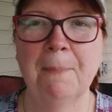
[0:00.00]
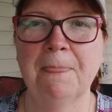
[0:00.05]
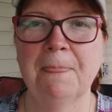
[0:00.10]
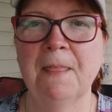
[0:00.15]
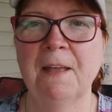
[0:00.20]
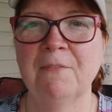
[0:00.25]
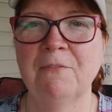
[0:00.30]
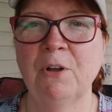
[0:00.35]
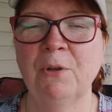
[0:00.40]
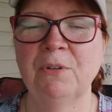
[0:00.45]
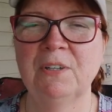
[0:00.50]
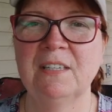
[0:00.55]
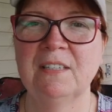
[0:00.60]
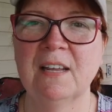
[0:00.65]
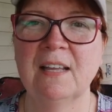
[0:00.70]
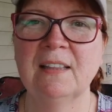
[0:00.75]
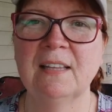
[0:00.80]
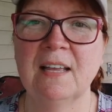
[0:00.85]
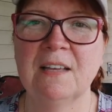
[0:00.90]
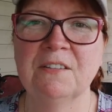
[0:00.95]
They've only
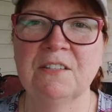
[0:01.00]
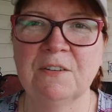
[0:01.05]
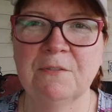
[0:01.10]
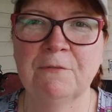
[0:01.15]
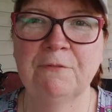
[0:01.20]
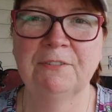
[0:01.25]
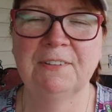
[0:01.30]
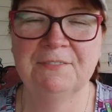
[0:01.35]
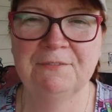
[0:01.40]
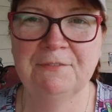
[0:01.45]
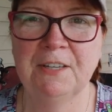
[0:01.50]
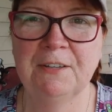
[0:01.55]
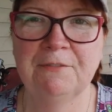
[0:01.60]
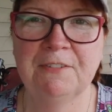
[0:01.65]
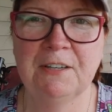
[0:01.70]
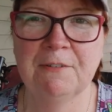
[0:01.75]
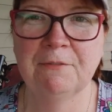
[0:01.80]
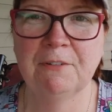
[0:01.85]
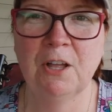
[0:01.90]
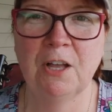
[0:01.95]
done less than
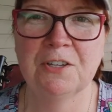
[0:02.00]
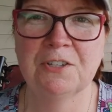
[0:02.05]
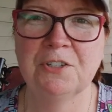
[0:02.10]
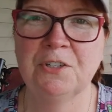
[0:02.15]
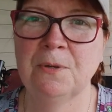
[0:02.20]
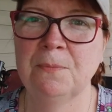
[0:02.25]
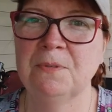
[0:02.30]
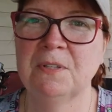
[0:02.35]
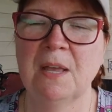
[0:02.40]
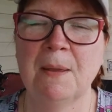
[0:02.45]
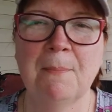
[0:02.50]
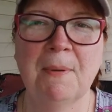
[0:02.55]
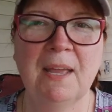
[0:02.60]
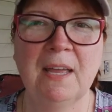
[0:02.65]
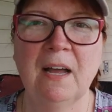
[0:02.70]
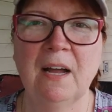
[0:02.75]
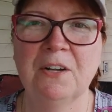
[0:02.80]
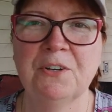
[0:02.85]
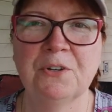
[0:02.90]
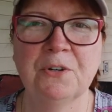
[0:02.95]
50 floss tubes. They may
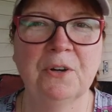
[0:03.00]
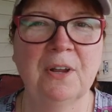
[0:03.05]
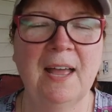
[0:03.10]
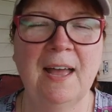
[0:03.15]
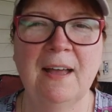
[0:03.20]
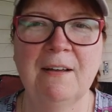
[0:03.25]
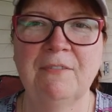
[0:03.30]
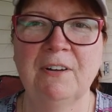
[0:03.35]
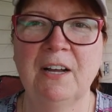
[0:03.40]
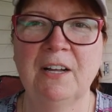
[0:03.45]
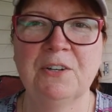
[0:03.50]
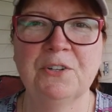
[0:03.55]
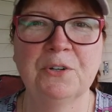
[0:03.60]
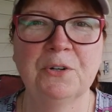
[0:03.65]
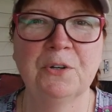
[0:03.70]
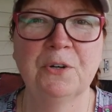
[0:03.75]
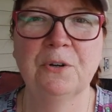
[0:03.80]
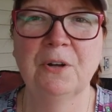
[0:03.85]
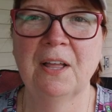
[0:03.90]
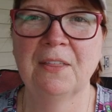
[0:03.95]
have
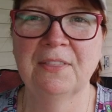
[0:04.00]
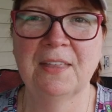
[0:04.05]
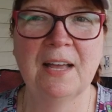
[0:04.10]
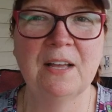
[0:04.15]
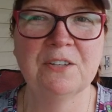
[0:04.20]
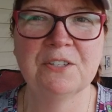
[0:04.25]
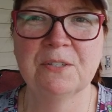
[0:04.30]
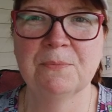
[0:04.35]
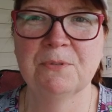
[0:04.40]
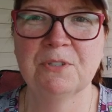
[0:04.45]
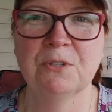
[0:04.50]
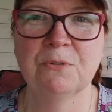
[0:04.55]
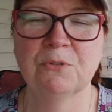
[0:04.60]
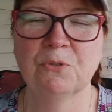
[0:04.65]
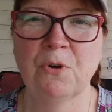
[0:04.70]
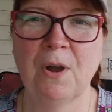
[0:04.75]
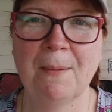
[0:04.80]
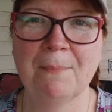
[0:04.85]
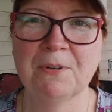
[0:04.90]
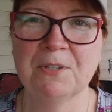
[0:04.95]
under 1,000
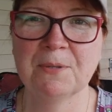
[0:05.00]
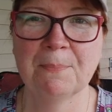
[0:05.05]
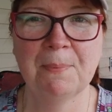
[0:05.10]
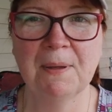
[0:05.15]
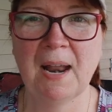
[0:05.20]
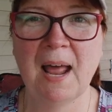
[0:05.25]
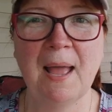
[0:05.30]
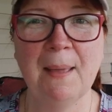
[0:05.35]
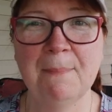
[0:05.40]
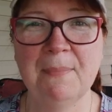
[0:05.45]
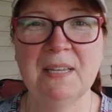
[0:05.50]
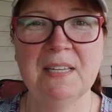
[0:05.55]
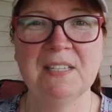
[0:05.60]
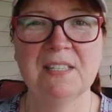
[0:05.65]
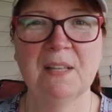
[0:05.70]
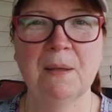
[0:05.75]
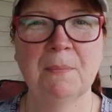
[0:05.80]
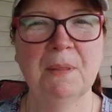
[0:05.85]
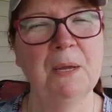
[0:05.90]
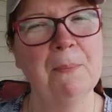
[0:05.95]
subscribers, but I miss
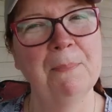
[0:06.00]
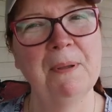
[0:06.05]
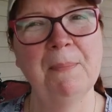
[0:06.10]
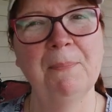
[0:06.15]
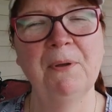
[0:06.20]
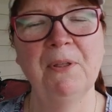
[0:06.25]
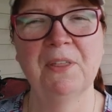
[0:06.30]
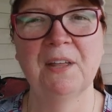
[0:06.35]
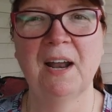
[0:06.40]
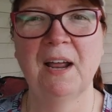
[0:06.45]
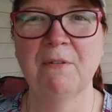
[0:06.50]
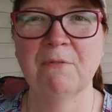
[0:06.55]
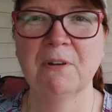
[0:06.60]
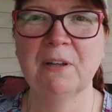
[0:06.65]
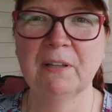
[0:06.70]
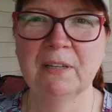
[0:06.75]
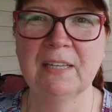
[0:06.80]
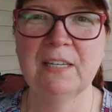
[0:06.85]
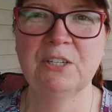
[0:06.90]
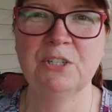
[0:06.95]
them. They're people that I
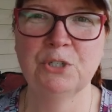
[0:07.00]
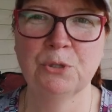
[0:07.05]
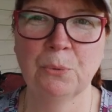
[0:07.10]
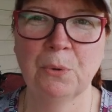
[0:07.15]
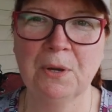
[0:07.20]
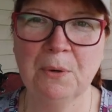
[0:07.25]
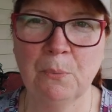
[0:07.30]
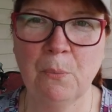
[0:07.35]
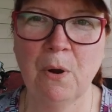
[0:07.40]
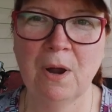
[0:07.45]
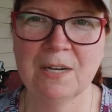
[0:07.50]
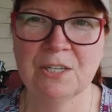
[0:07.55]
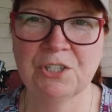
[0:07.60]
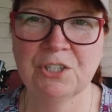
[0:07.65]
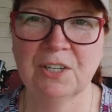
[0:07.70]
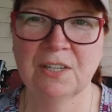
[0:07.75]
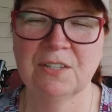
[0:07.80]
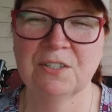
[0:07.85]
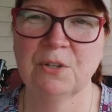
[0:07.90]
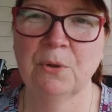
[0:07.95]
really enjoyed
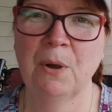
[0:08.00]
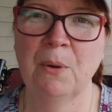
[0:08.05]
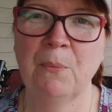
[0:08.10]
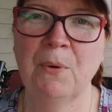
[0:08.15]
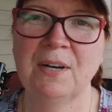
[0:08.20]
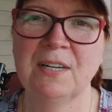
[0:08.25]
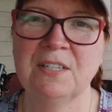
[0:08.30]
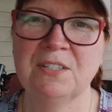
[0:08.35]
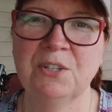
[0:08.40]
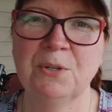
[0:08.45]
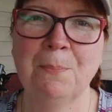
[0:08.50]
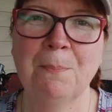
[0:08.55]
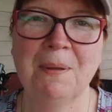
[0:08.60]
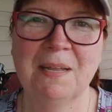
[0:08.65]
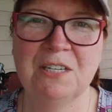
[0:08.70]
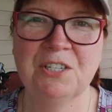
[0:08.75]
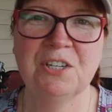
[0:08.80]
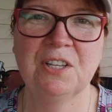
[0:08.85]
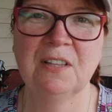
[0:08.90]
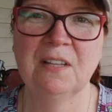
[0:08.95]
watching. So I wanted to
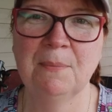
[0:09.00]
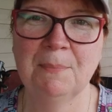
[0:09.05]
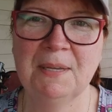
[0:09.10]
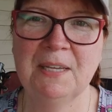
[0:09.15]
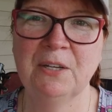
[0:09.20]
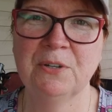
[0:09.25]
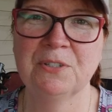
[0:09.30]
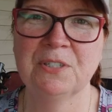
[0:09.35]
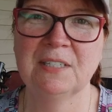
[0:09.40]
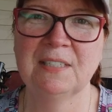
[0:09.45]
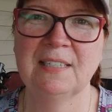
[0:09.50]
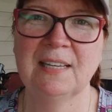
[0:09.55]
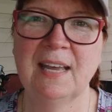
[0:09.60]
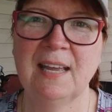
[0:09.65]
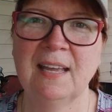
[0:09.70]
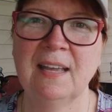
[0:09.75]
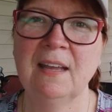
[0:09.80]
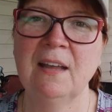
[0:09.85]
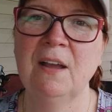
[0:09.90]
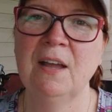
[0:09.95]
mention them here
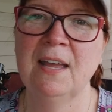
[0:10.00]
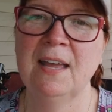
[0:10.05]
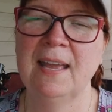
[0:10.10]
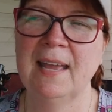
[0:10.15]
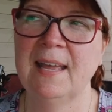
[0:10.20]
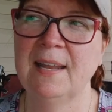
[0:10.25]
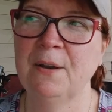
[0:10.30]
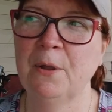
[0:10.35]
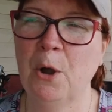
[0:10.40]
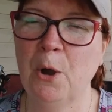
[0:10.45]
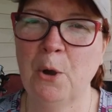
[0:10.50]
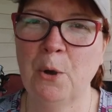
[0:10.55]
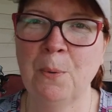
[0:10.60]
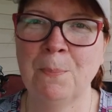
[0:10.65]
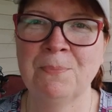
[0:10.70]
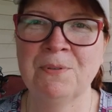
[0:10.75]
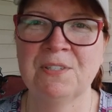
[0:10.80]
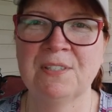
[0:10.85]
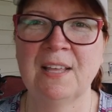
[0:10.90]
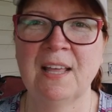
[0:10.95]
today in
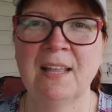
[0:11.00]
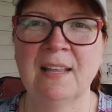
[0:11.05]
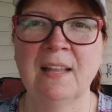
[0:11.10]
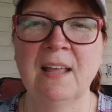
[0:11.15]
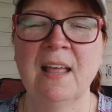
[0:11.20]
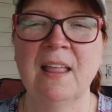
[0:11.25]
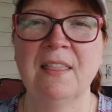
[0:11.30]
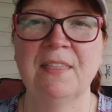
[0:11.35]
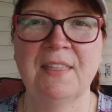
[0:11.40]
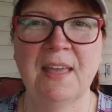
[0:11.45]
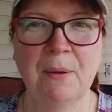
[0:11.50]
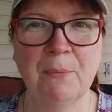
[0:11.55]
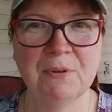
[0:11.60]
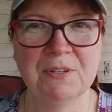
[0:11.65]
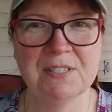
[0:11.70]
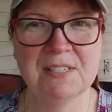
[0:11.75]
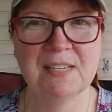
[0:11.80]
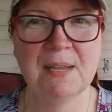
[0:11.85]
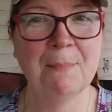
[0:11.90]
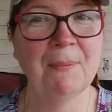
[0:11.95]
hopes that they will
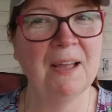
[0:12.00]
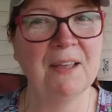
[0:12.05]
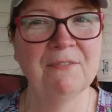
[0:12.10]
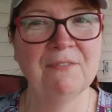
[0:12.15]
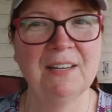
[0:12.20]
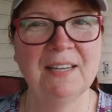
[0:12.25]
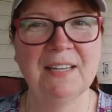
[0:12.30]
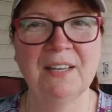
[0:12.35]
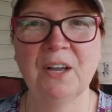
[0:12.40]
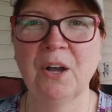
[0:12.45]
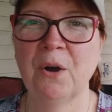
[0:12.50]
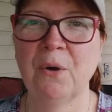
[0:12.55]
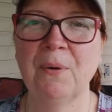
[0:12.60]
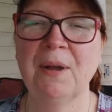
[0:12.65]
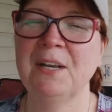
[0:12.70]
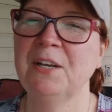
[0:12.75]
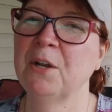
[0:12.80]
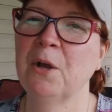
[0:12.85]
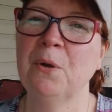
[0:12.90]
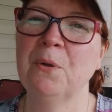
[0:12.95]
see my video
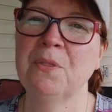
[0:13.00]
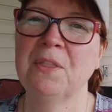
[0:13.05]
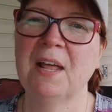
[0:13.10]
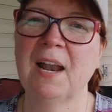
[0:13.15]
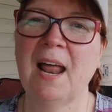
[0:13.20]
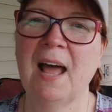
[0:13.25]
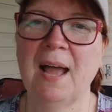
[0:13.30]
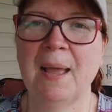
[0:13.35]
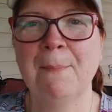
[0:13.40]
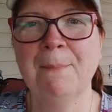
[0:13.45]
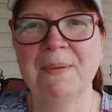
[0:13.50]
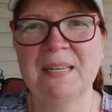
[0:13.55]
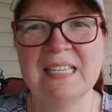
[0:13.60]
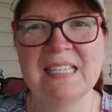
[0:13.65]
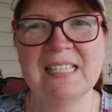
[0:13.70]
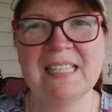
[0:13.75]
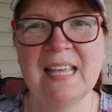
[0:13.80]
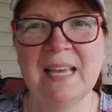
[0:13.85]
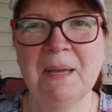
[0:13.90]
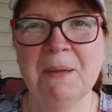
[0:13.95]
and know that I
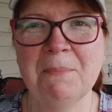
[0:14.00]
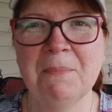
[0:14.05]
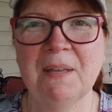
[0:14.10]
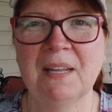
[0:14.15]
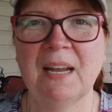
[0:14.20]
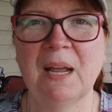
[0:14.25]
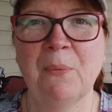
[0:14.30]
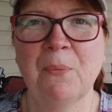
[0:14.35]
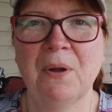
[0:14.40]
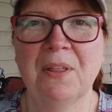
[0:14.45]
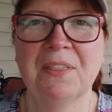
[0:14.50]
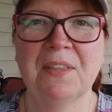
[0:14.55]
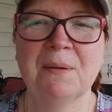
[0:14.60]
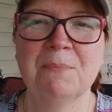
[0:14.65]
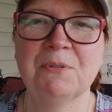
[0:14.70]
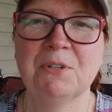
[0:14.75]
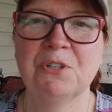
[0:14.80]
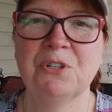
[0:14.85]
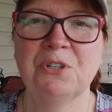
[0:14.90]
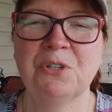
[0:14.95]
miss them and I want them
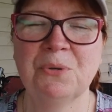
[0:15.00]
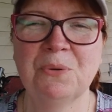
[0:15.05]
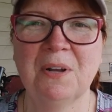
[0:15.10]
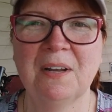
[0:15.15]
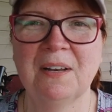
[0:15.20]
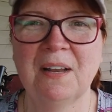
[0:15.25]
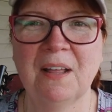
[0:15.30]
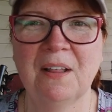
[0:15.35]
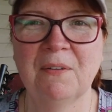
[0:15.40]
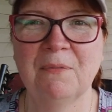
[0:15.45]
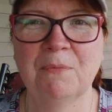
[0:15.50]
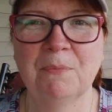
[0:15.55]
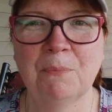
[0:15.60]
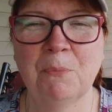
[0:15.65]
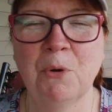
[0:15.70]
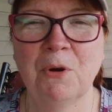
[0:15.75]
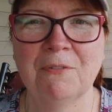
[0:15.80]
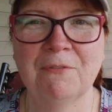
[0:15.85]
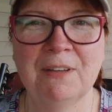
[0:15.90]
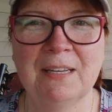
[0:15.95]
to shoot
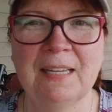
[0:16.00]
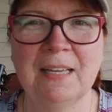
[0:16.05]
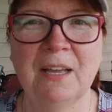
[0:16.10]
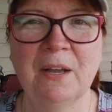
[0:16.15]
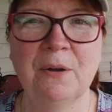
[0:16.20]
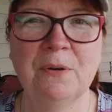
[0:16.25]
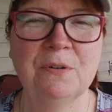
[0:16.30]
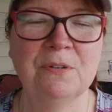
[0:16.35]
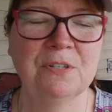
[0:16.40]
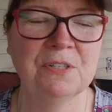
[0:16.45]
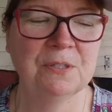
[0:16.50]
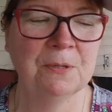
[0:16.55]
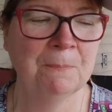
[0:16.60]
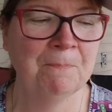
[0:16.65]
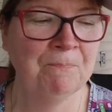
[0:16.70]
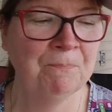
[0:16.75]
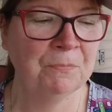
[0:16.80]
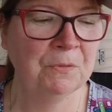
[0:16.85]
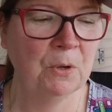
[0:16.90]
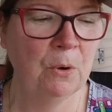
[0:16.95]
more videos,
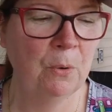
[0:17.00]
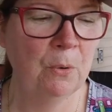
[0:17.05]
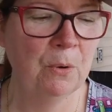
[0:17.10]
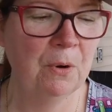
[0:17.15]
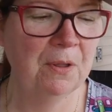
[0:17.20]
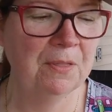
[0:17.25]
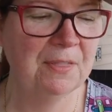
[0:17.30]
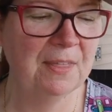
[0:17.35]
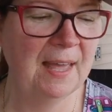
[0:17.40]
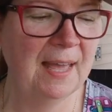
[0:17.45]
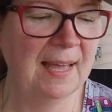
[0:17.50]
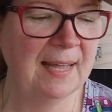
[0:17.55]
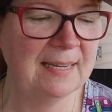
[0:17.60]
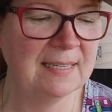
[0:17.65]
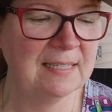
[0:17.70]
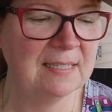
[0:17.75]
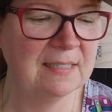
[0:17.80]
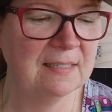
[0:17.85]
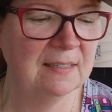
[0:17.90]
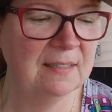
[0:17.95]
or
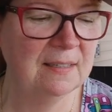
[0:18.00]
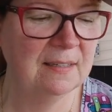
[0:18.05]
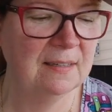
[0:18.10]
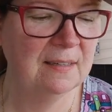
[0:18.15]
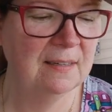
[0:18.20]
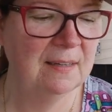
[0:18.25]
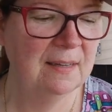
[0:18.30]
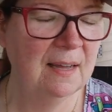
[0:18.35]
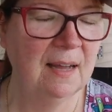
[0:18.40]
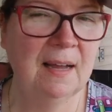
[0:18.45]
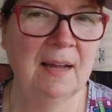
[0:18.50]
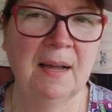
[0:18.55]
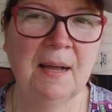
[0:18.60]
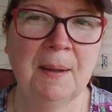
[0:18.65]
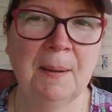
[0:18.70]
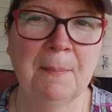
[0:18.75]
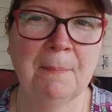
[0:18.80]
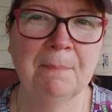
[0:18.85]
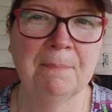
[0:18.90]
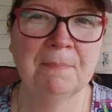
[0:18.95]
that
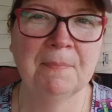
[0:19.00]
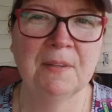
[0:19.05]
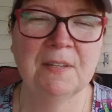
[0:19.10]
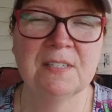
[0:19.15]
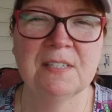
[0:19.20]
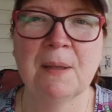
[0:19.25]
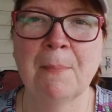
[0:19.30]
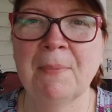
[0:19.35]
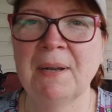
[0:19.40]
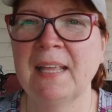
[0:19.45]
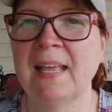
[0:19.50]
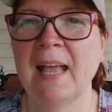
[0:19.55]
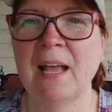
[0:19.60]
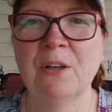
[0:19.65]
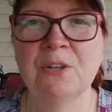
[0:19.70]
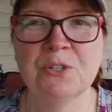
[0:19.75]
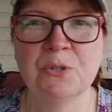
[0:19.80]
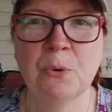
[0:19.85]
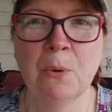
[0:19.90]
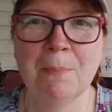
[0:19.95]
somebody
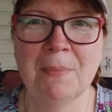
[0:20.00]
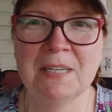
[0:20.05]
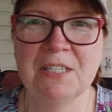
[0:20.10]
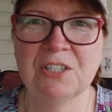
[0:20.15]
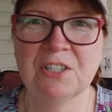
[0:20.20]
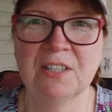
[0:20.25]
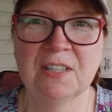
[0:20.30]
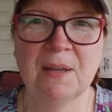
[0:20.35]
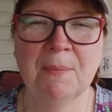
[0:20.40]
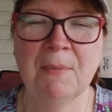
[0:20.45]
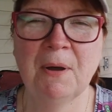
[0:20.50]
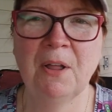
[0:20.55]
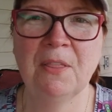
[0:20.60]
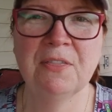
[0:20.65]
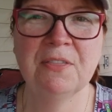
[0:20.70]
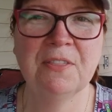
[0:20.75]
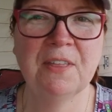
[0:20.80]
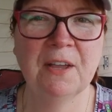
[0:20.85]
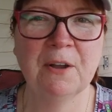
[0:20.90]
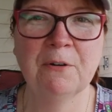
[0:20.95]
else will mention them on
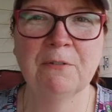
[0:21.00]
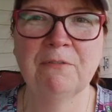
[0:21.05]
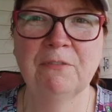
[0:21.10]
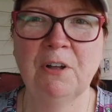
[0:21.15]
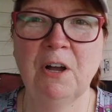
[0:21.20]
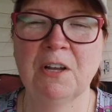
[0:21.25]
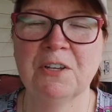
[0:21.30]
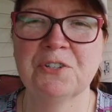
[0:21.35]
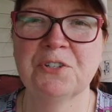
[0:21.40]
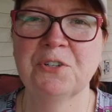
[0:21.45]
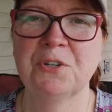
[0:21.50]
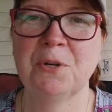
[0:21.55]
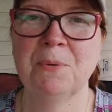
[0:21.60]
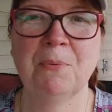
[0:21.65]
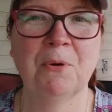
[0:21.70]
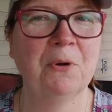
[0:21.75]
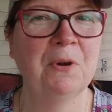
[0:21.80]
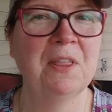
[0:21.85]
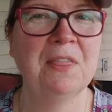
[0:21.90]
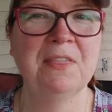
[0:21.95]
their floss tube
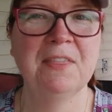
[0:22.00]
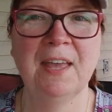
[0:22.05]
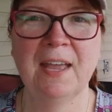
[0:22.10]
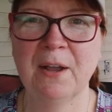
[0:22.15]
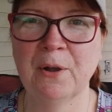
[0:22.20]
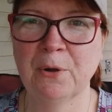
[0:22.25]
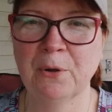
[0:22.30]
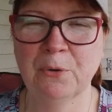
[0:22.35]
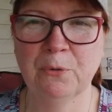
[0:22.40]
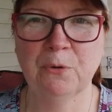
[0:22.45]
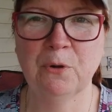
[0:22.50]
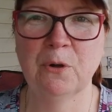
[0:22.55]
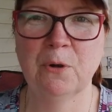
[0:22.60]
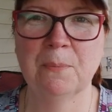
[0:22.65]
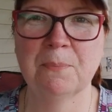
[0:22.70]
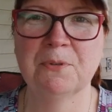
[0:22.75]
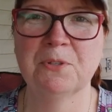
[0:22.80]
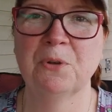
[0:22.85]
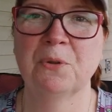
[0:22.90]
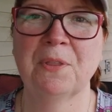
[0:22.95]
or in their
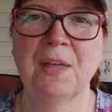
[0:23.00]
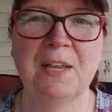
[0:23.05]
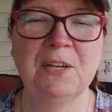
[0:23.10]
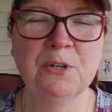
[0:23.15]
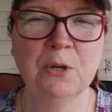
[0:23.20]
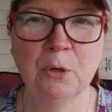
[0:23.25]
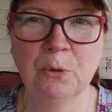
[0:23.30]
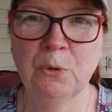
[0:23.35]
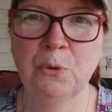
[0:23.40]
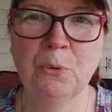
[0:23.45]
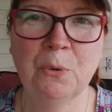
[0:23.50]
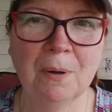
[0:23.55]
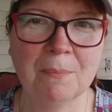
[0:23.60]
groups, or they know who